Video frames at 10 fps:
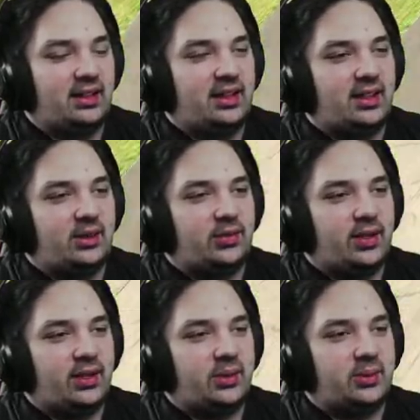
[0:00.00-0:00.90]
Yeah,
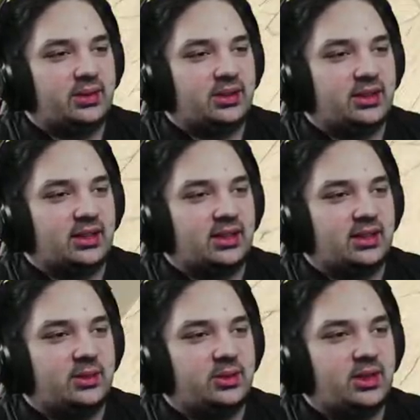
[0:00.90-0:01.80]
Alfredo was, uh,
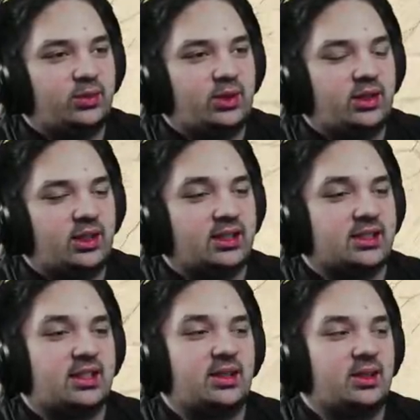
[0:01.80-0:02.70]
he was definitely not
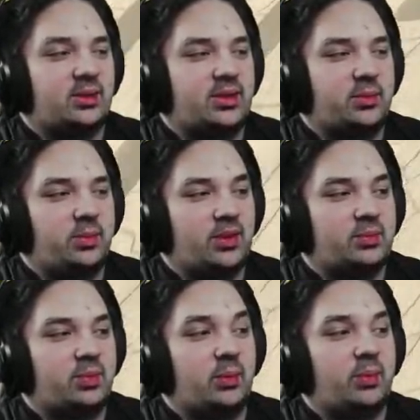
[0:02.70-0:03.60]
scared to, to put his
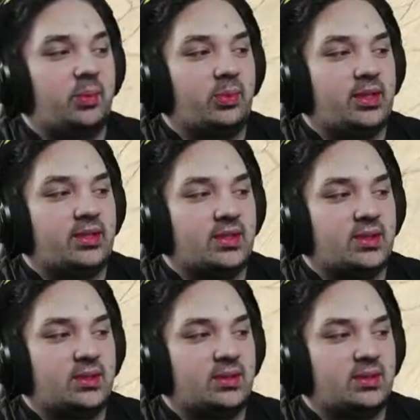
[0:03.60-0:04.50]
bumper
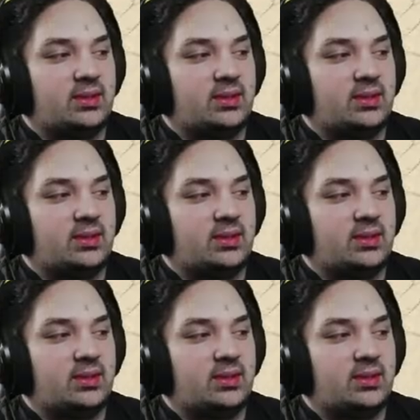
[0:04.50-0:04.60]
places.